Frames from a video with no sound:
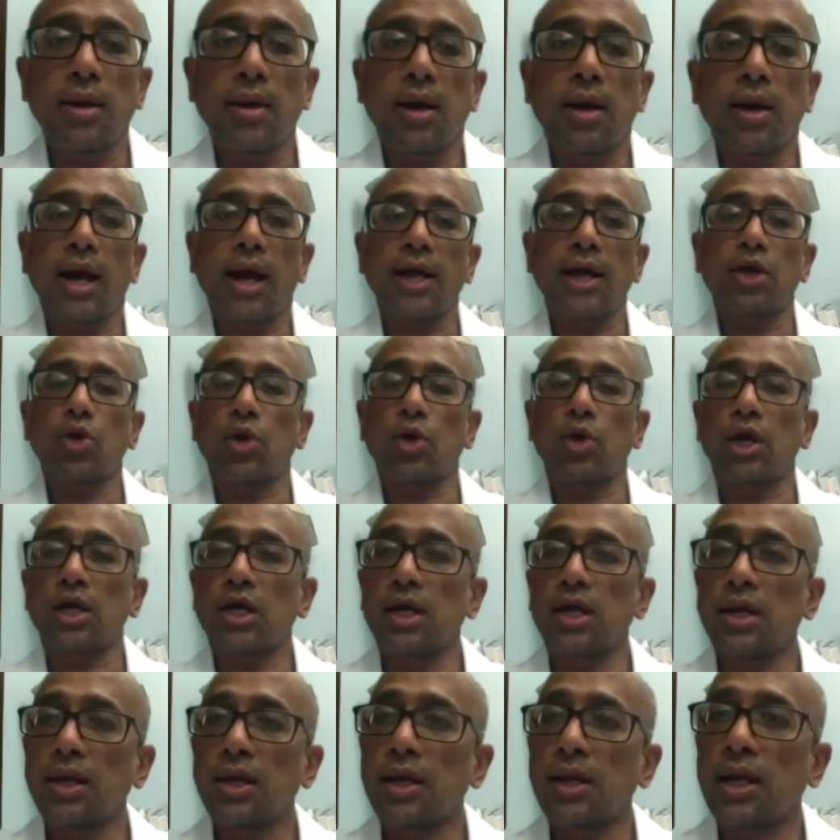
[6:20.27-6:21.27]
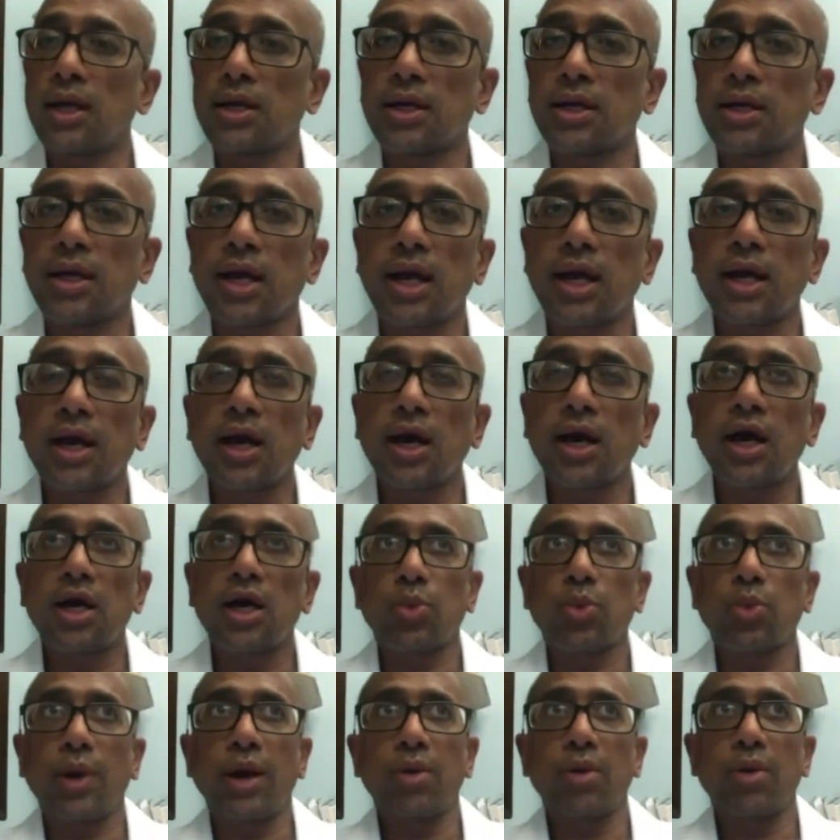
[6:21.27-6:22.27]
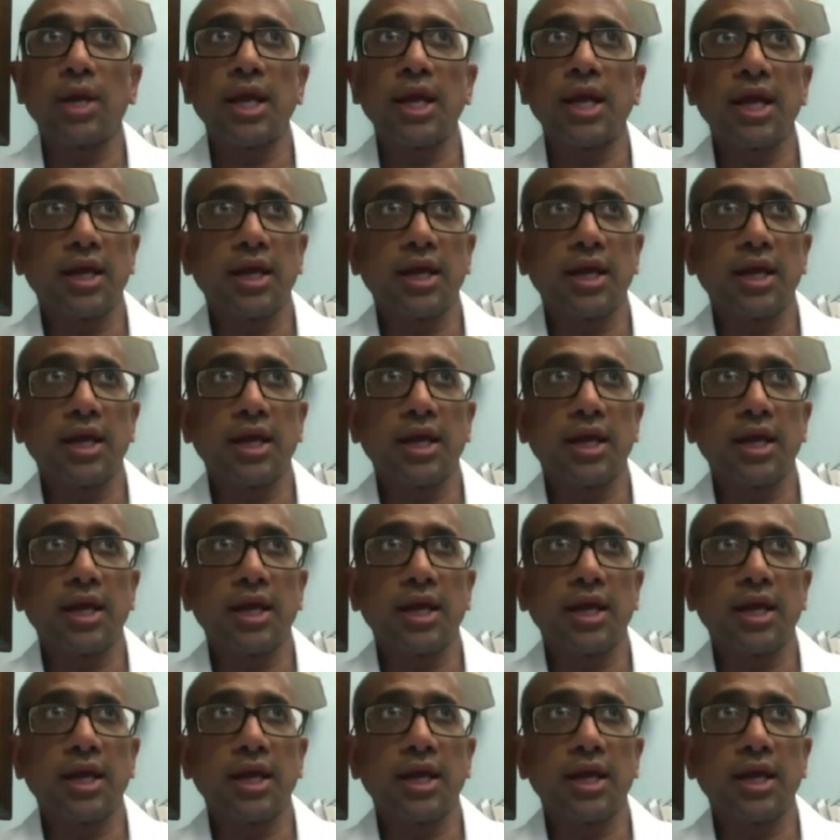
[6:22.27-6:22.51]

accurately and grade a heart valve leak?